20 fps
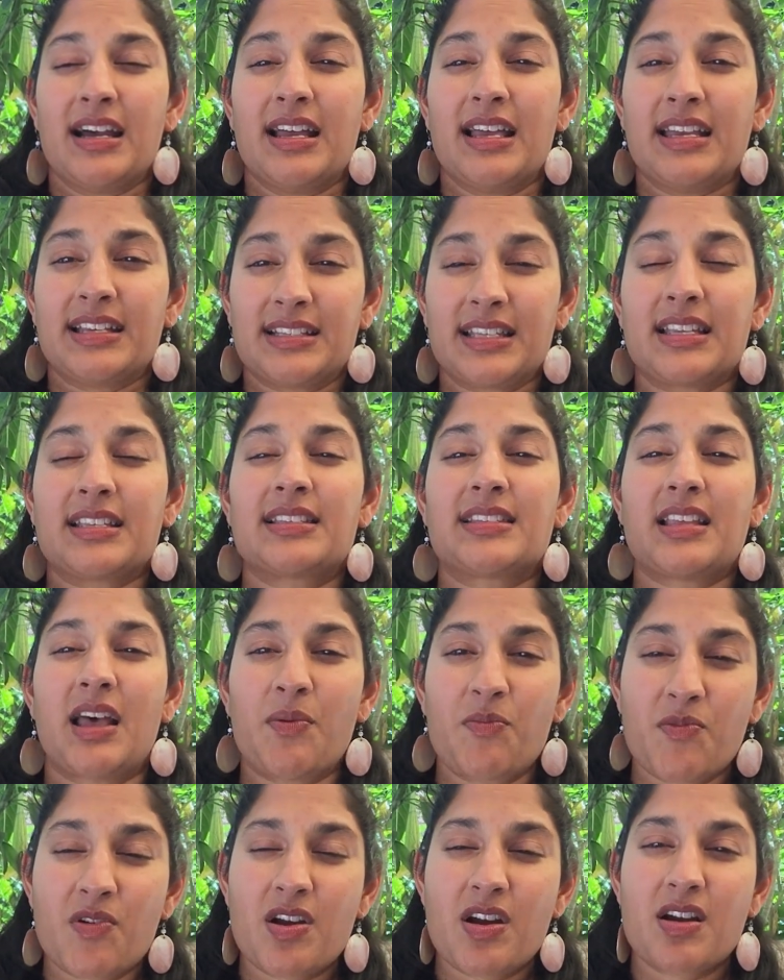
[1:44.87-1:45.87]
exists
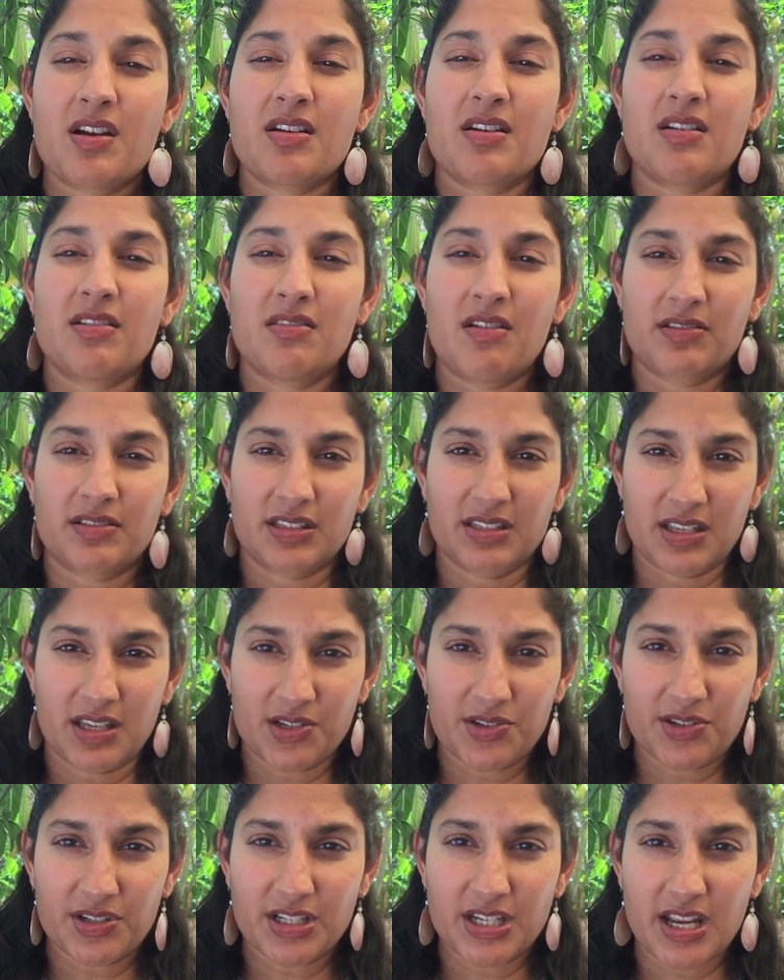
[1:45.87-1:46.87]
somewhere along the
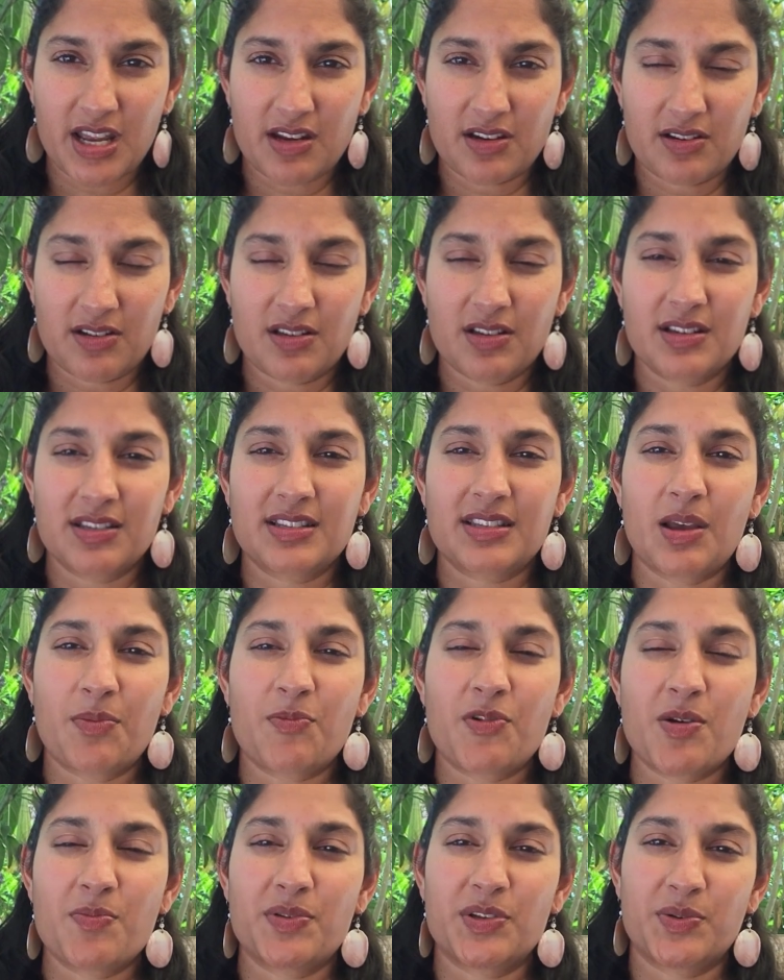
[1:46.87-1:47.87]
central channel,
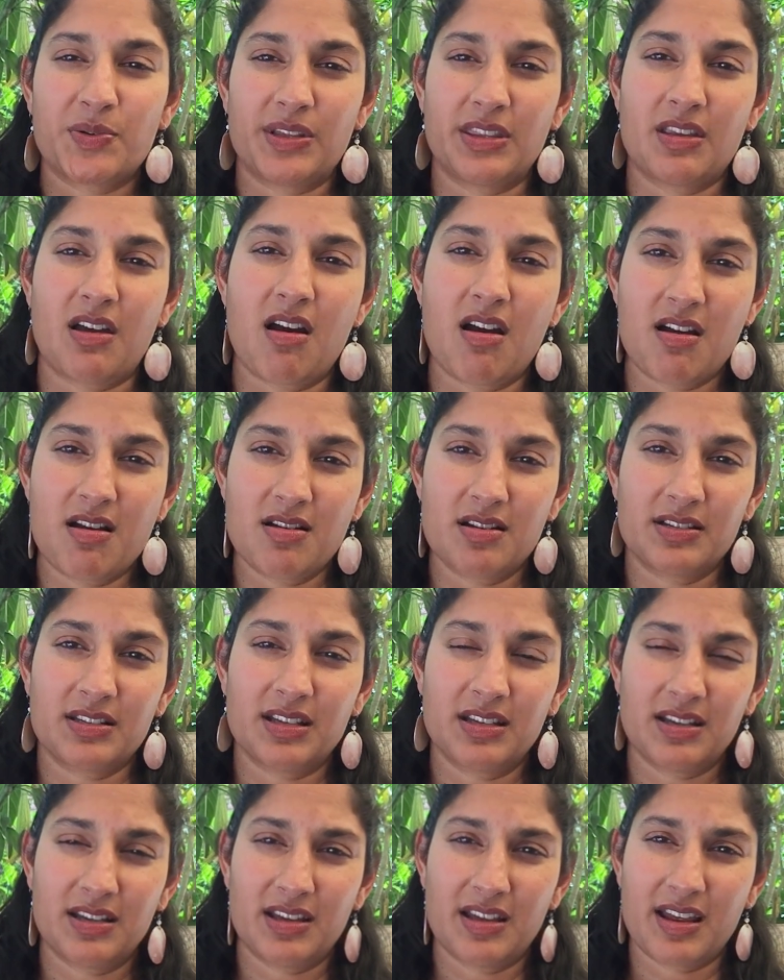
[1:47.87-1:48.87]
somewhere between the
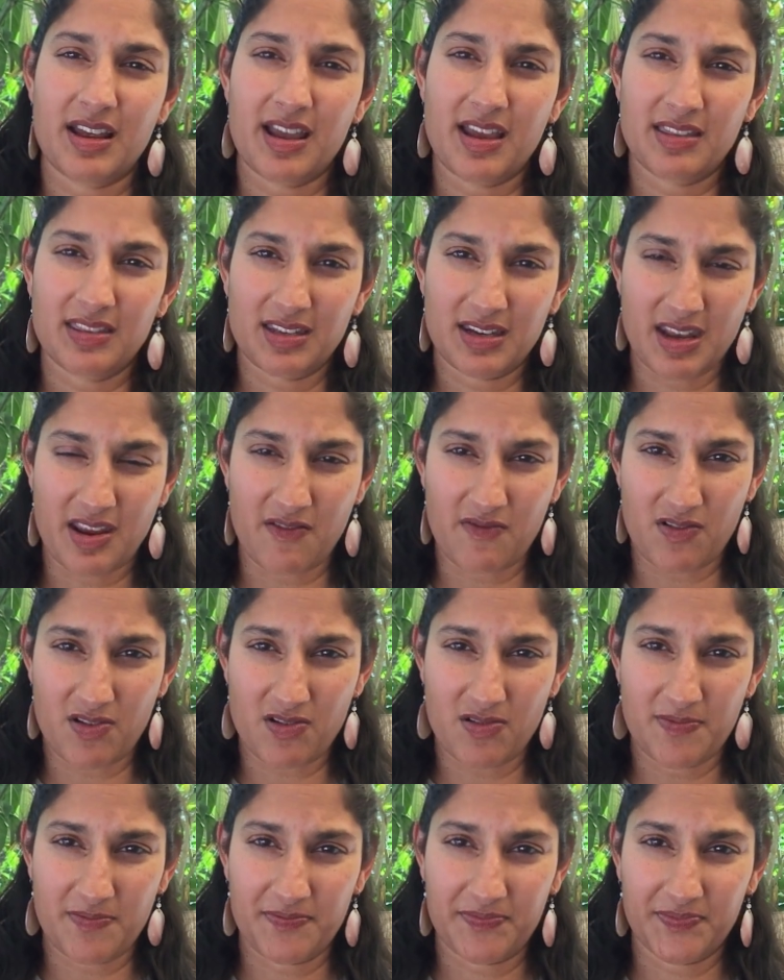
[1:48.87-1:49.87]
heart and the
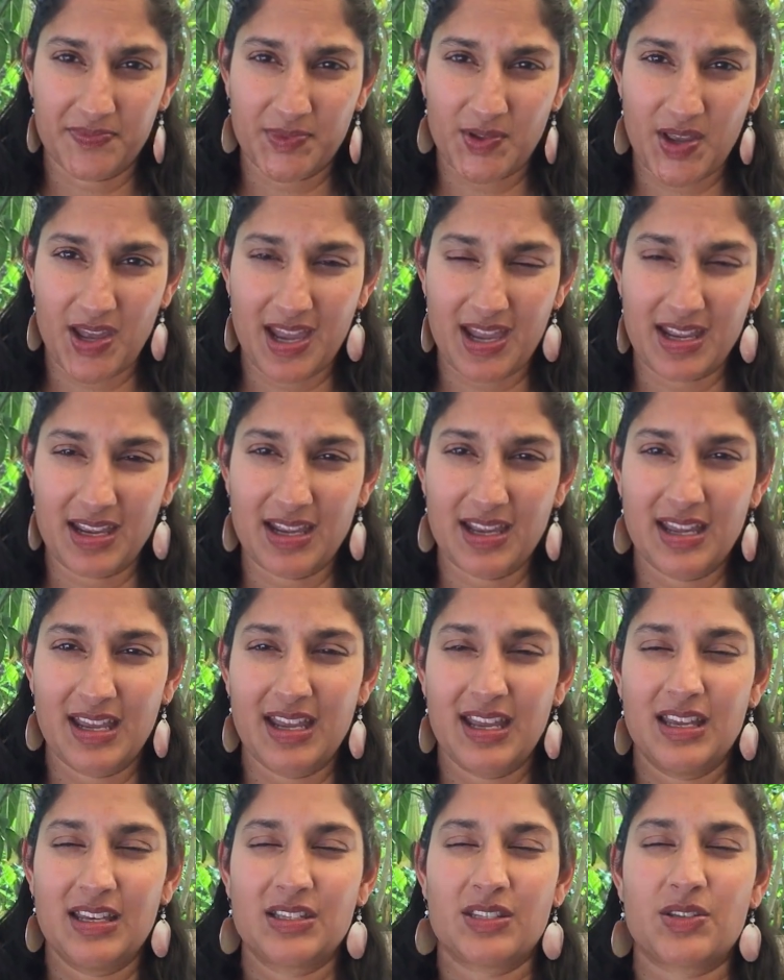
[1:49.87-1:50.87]
navel. Okay?
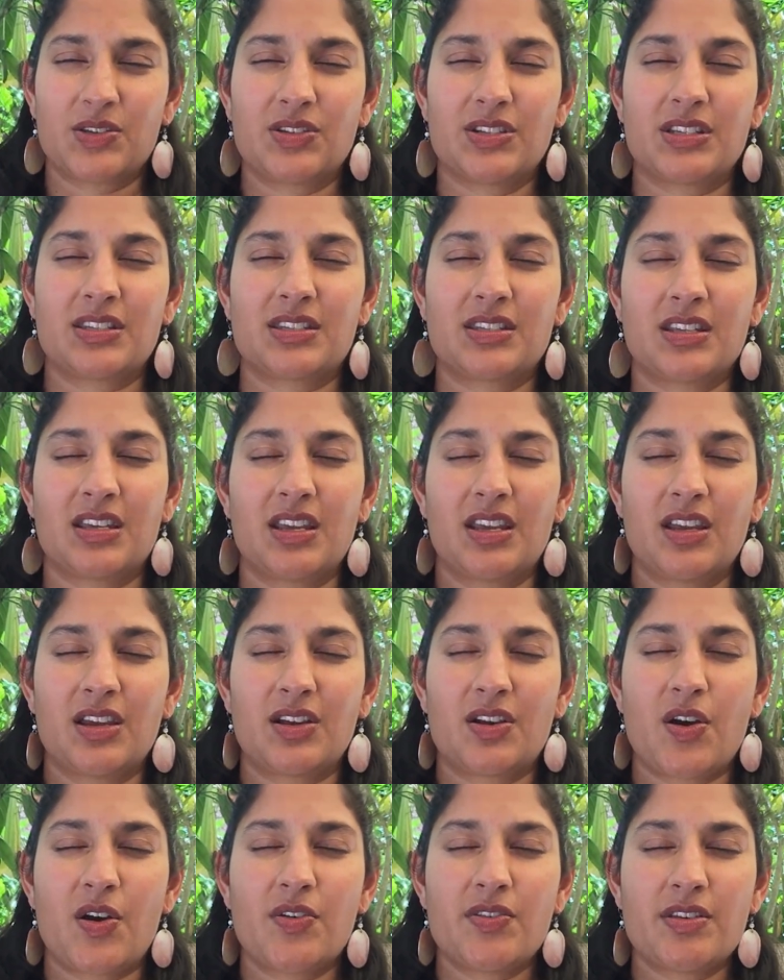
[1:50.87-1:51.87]
So just
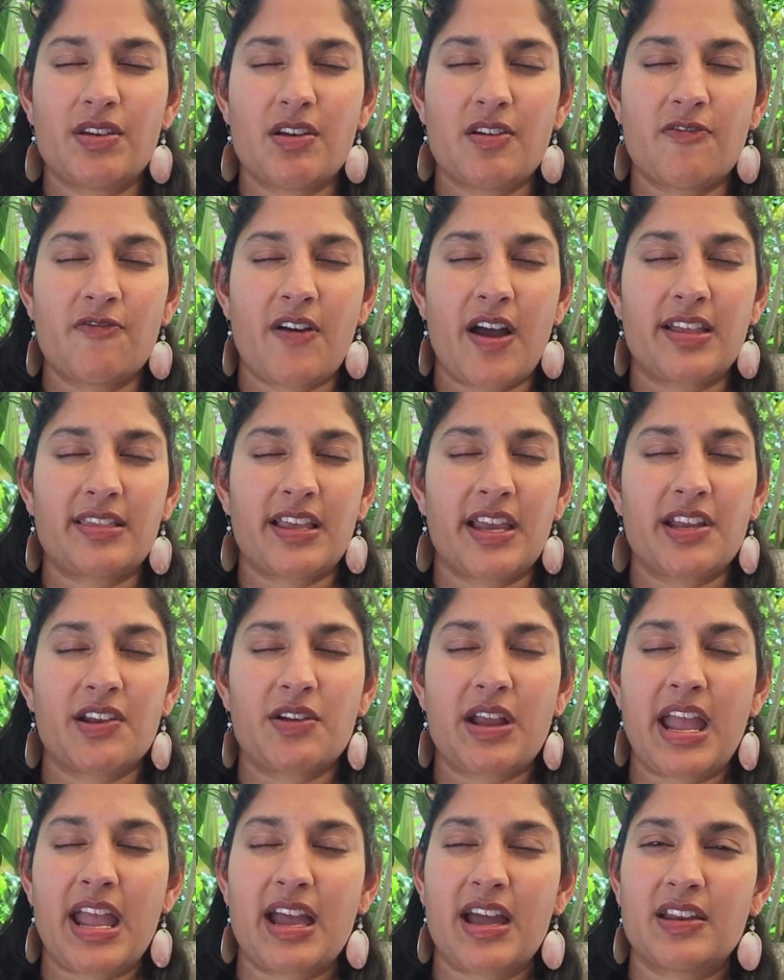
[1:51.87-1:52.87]
go there, let
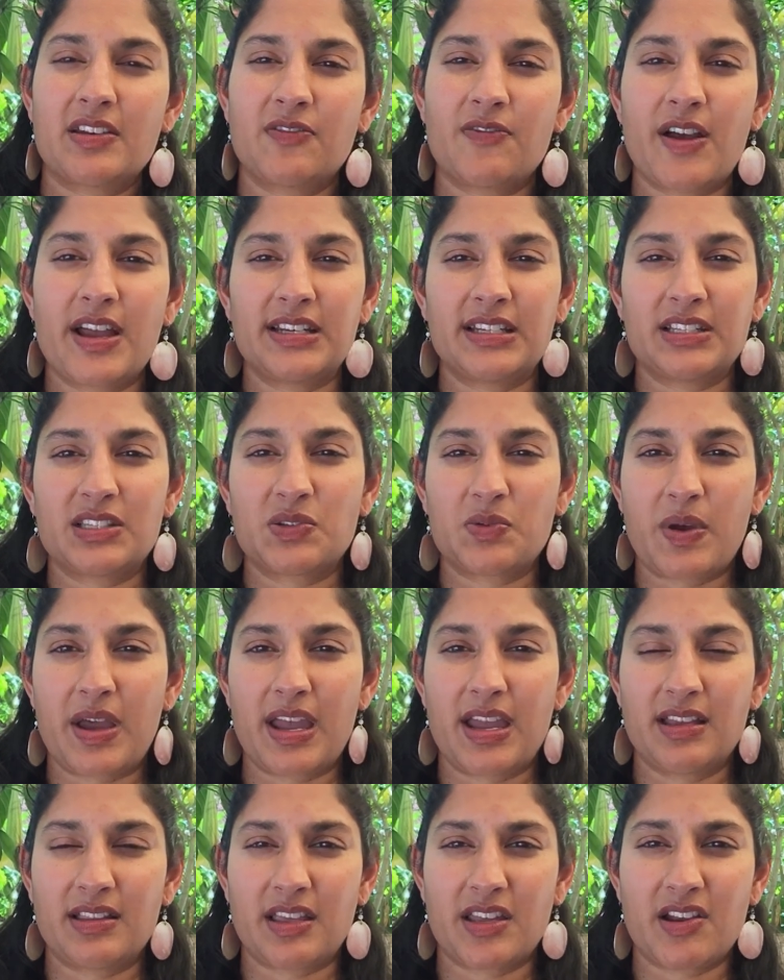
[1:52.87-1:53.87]
your hand find its
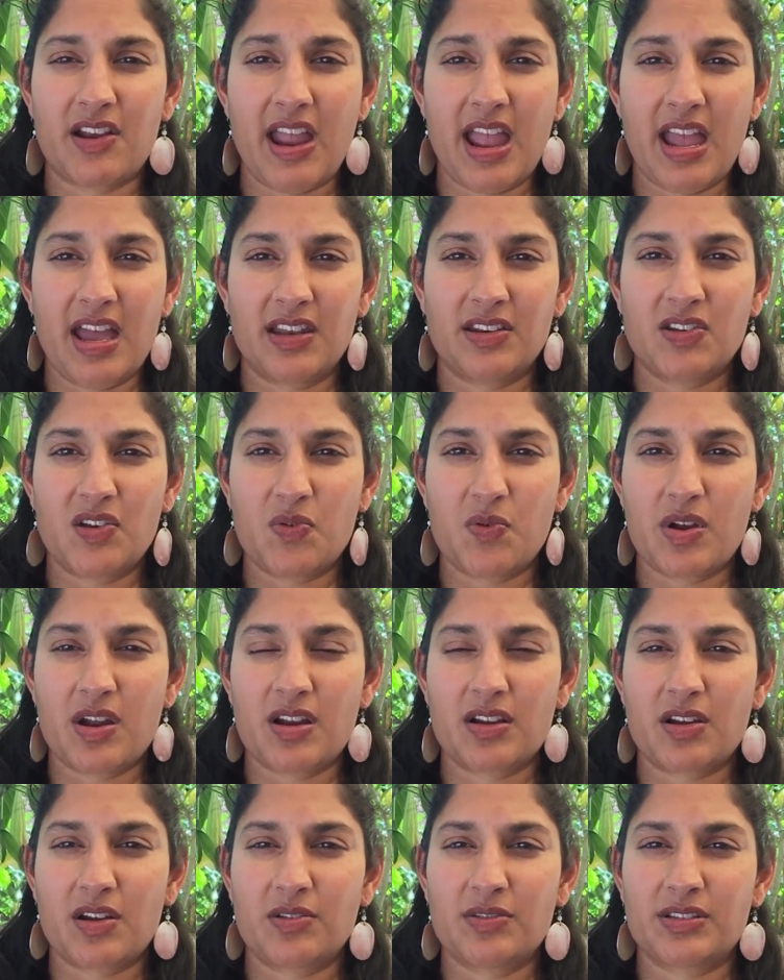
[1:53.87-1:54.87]
way, let your hand know where
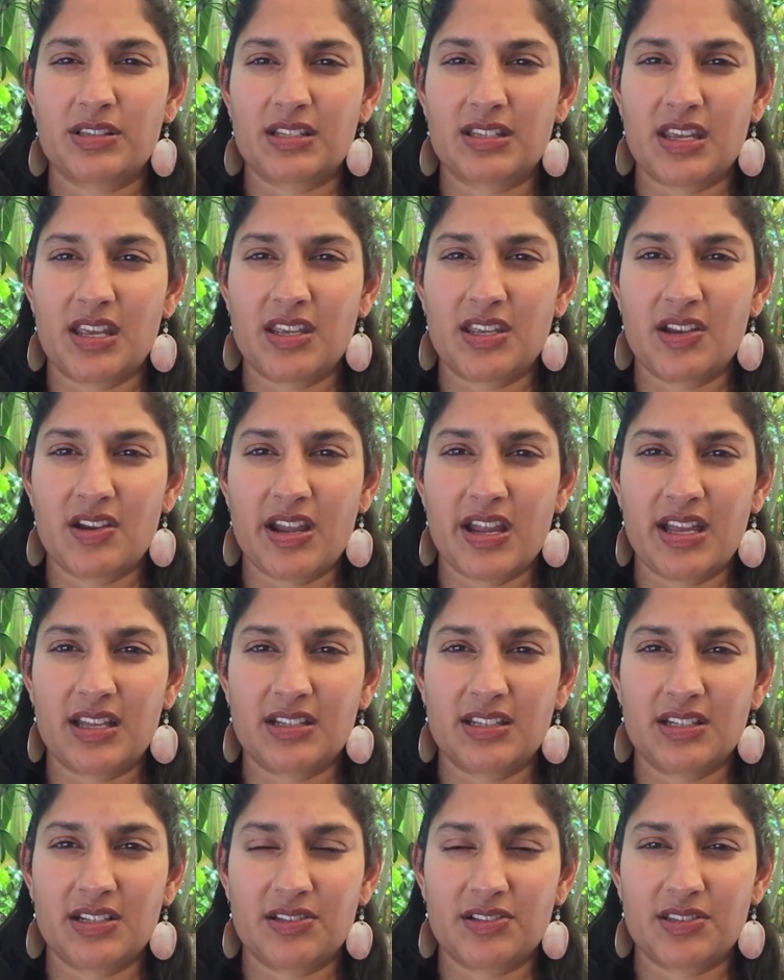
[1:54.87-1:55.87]
it goes, and take your
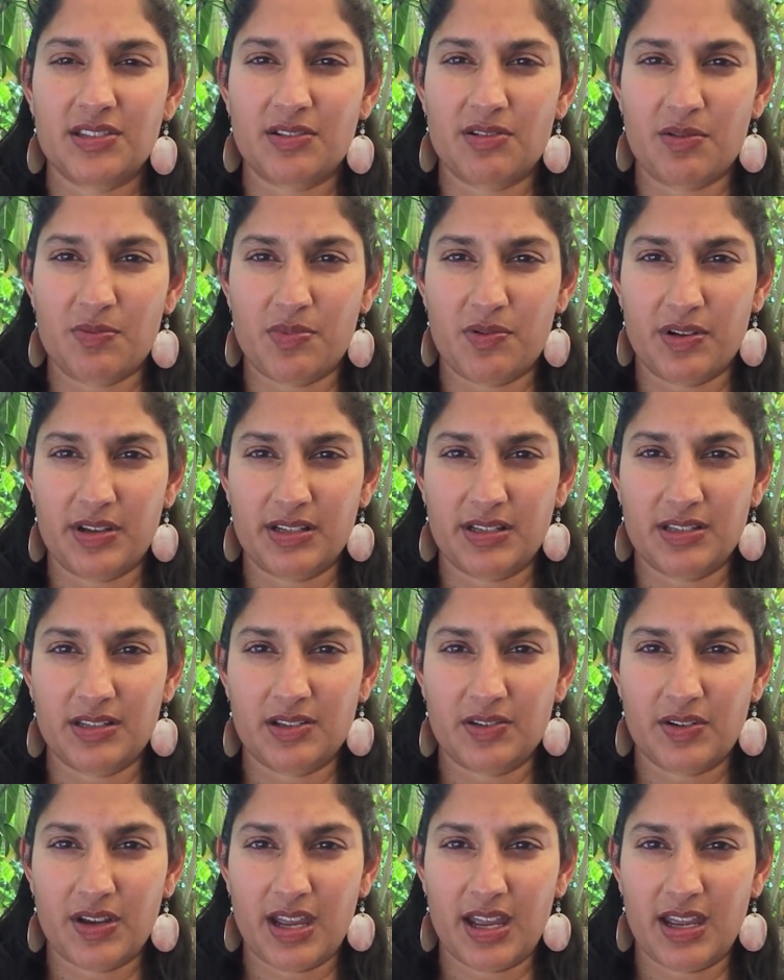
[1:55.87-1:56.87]
hand to your 0 point,
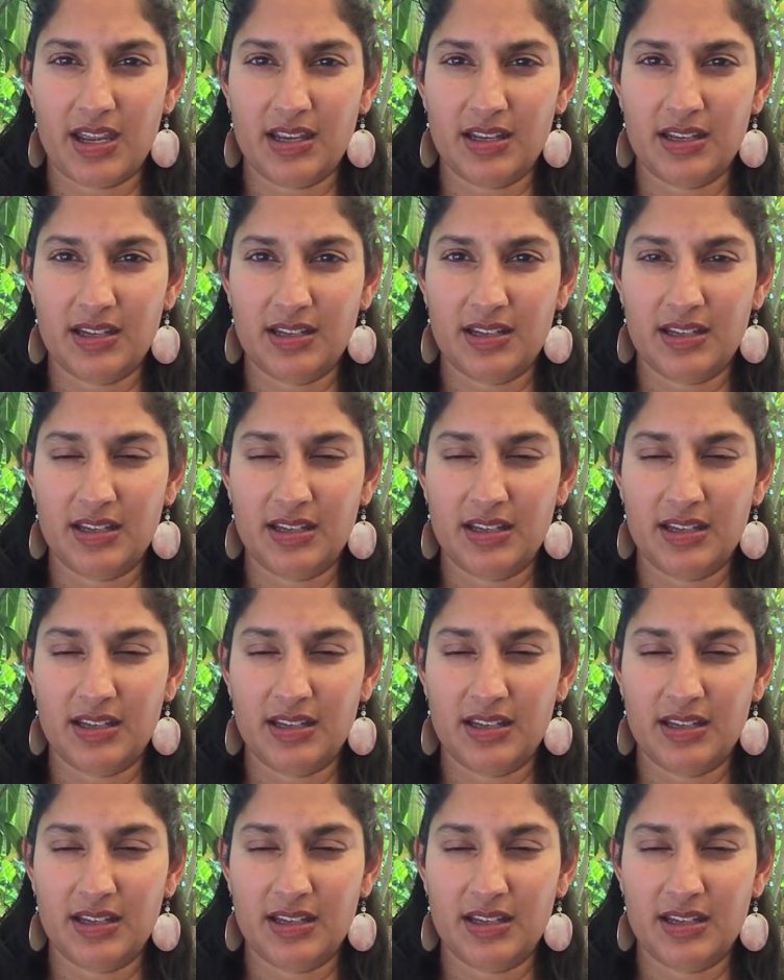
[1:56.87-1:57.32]
okay?